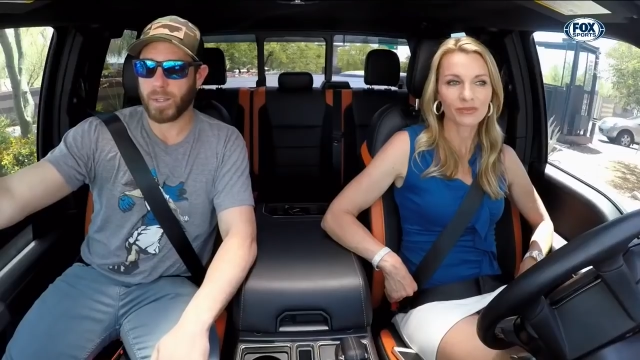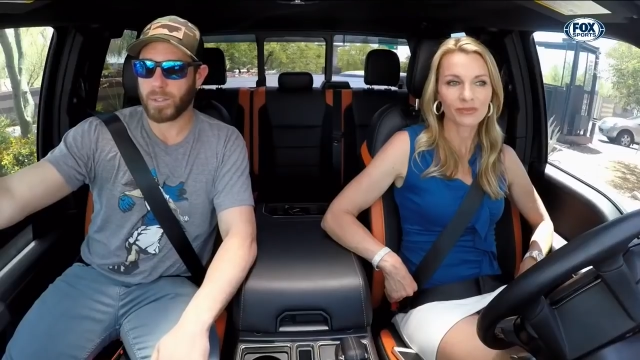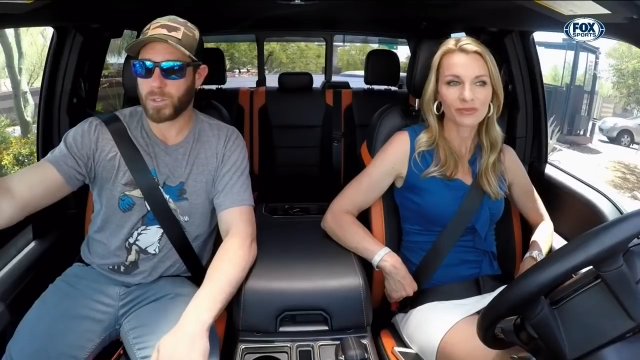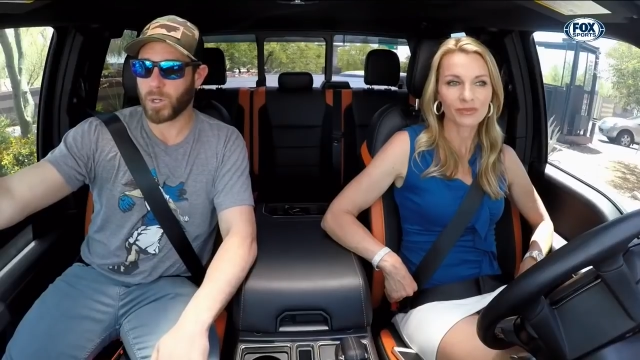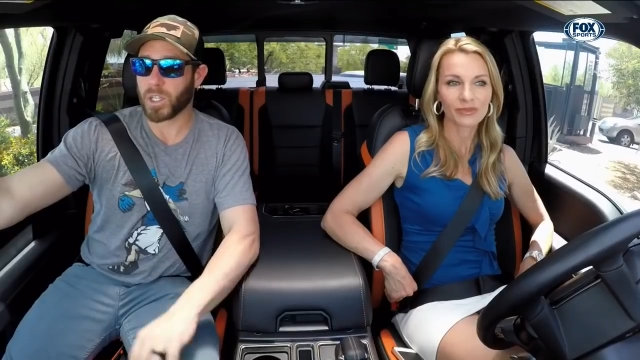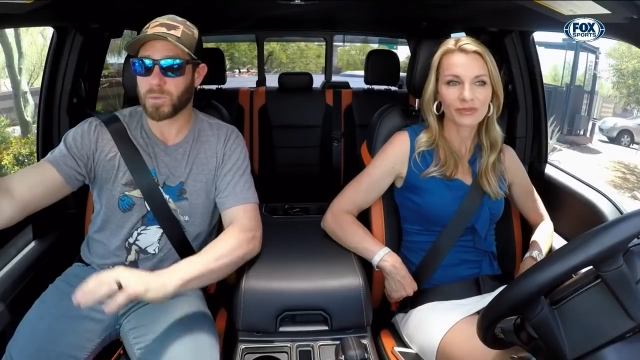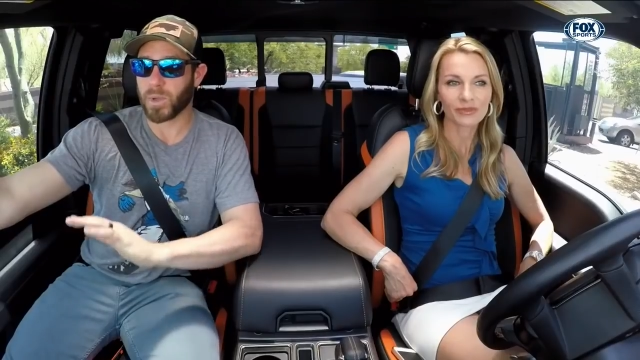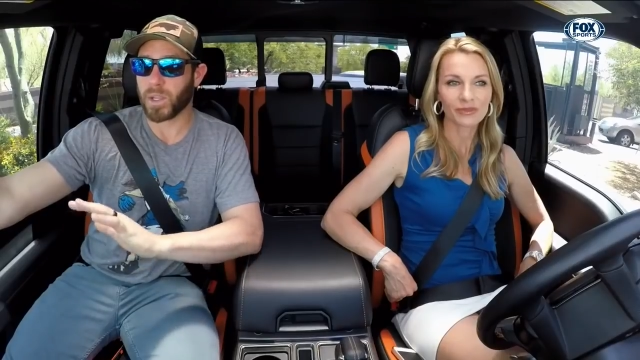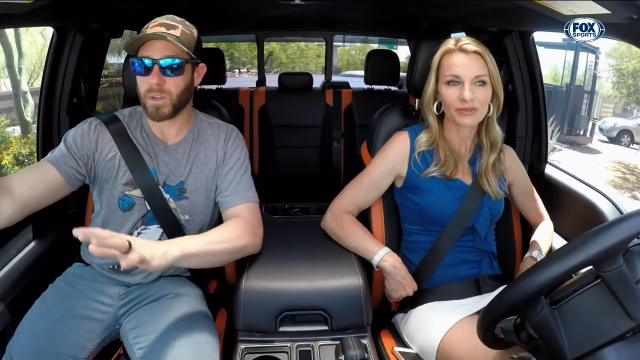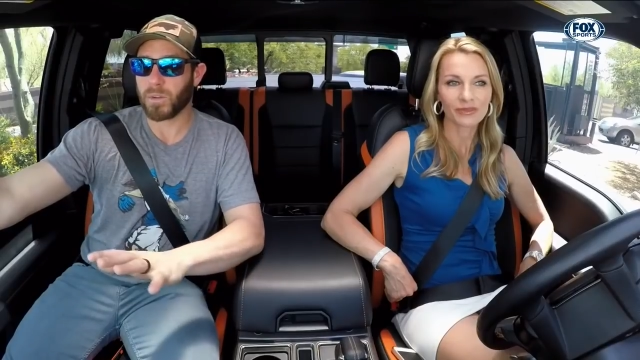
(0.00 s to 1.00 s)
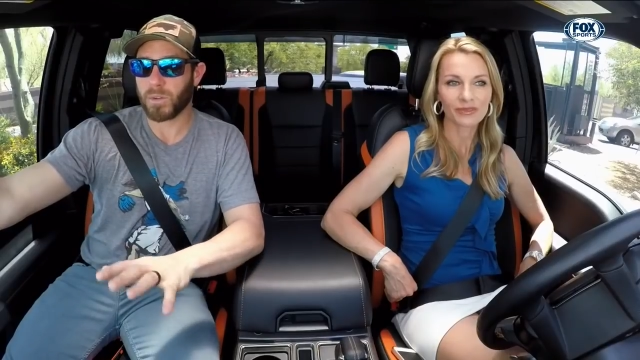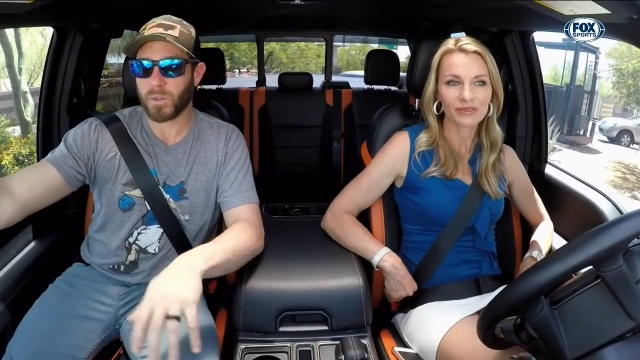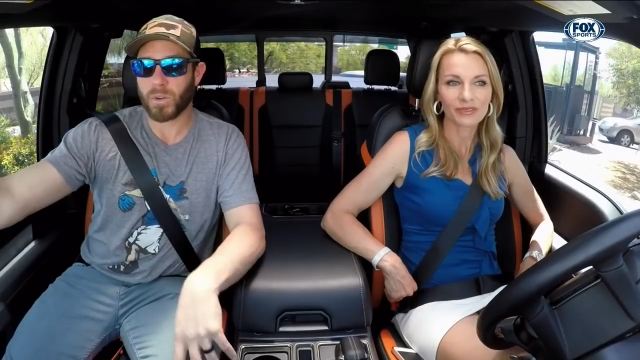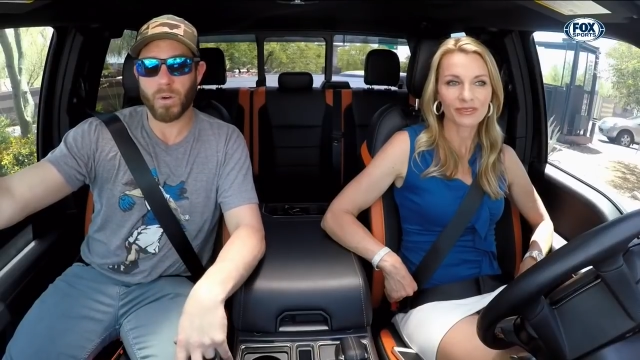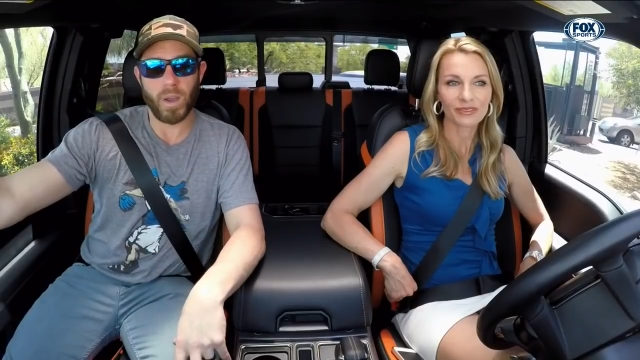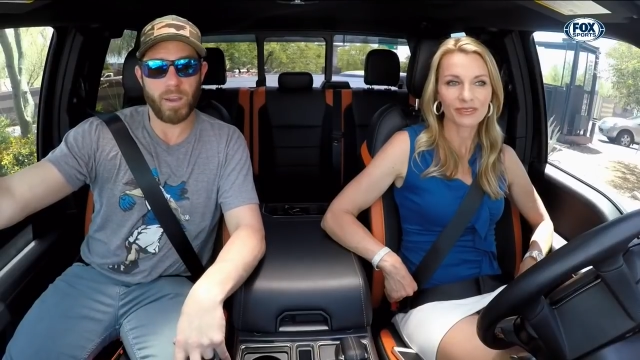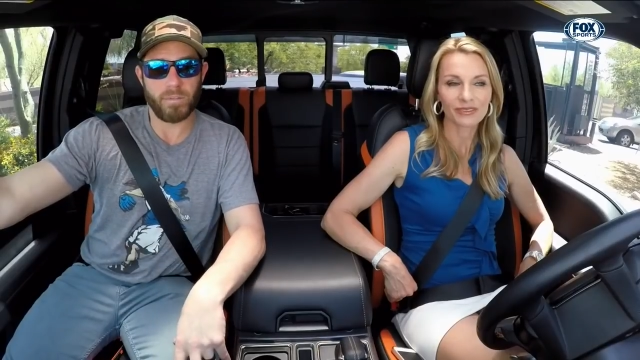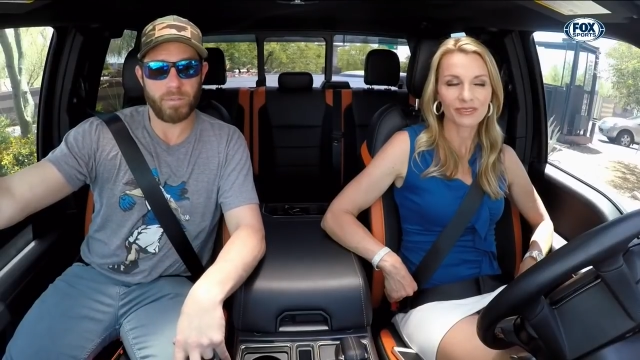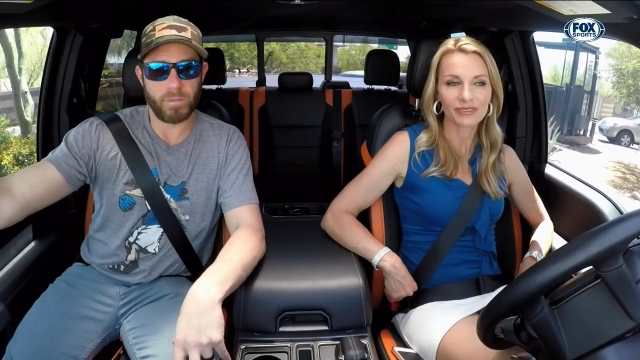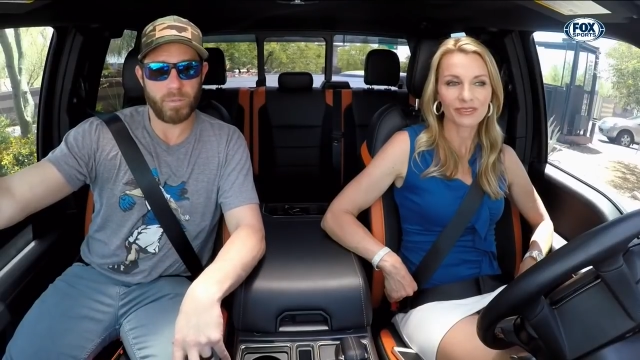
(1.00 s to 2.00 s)
Speaker 1: trust me, you, you don't have
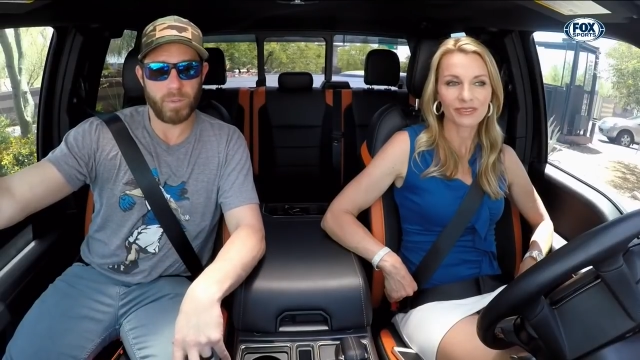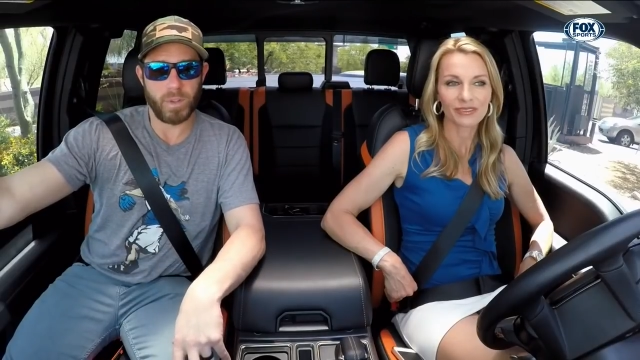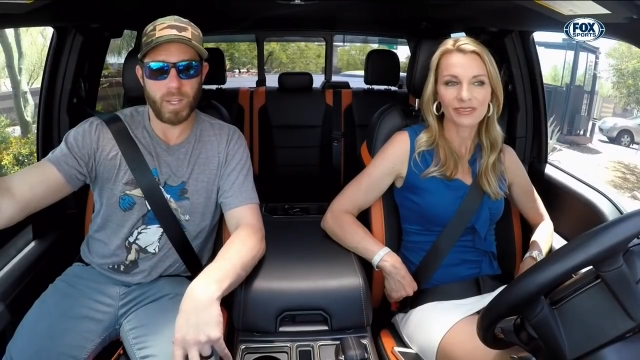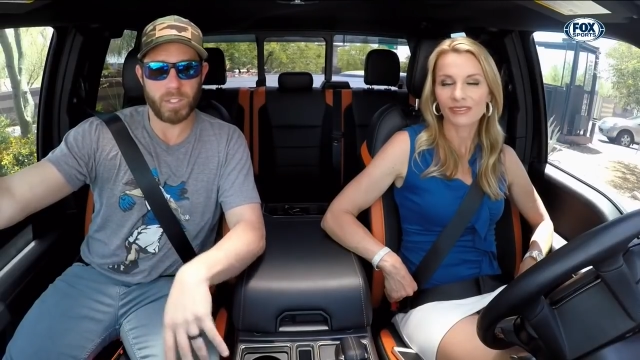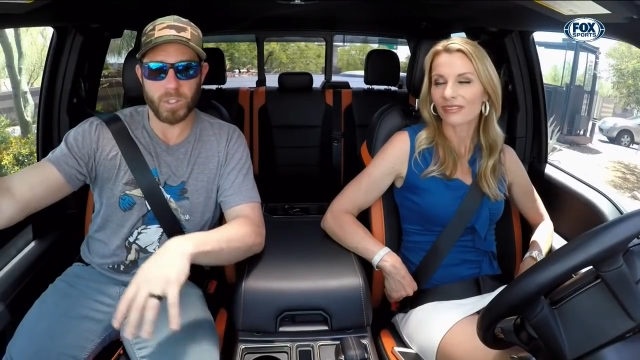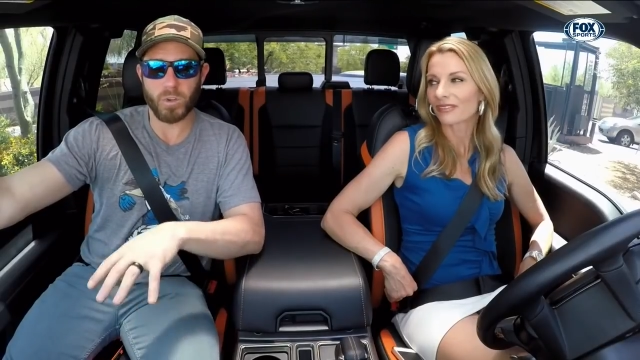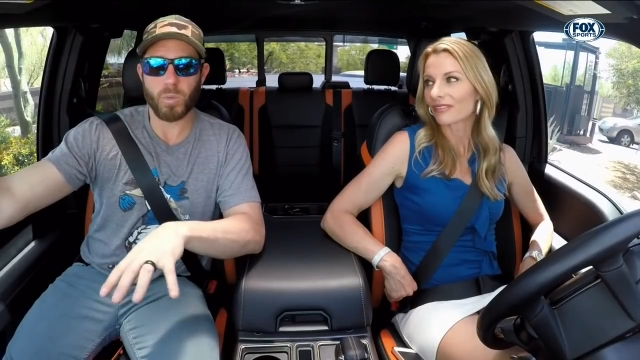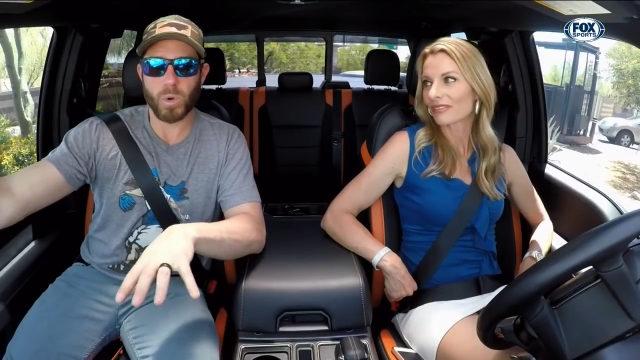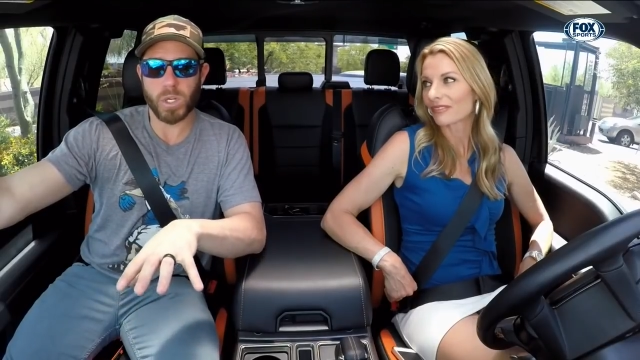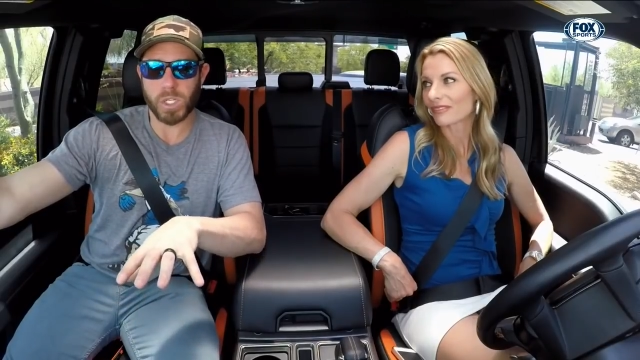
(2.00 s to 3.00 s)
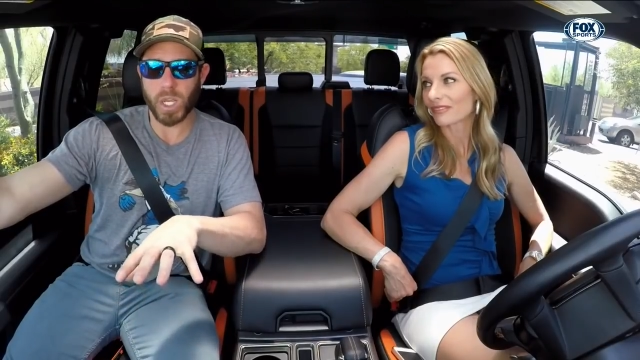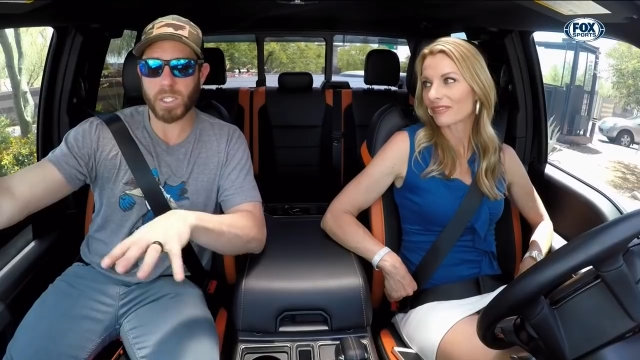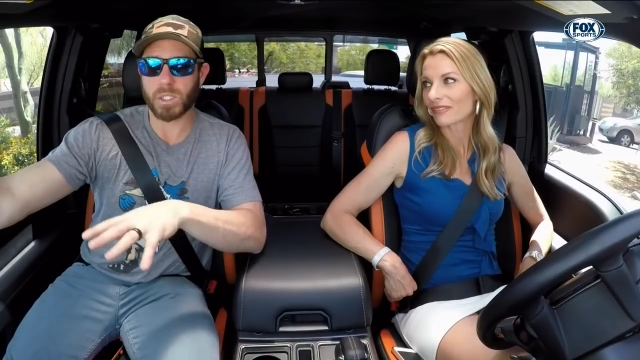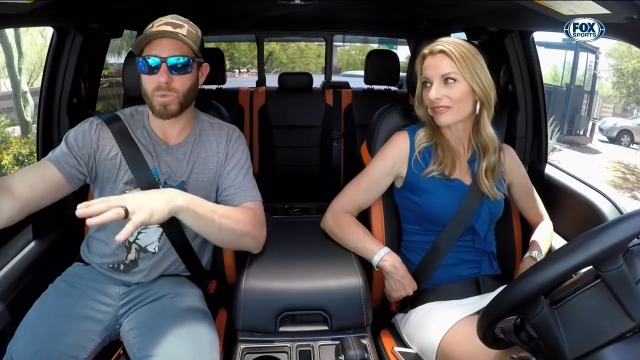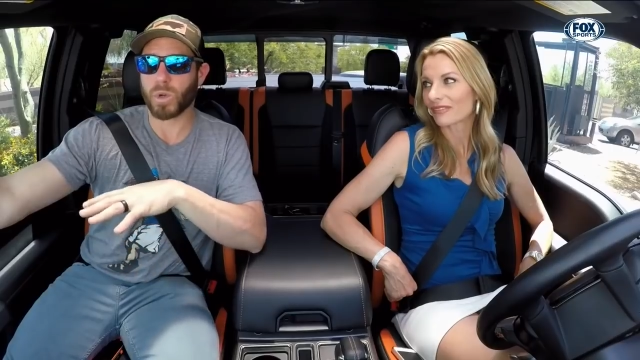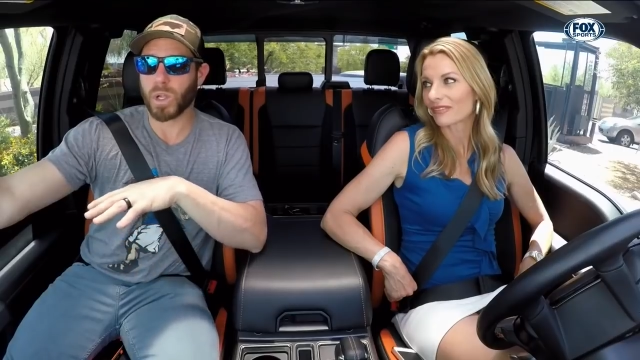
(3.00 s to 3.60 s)
it's a new appreciation when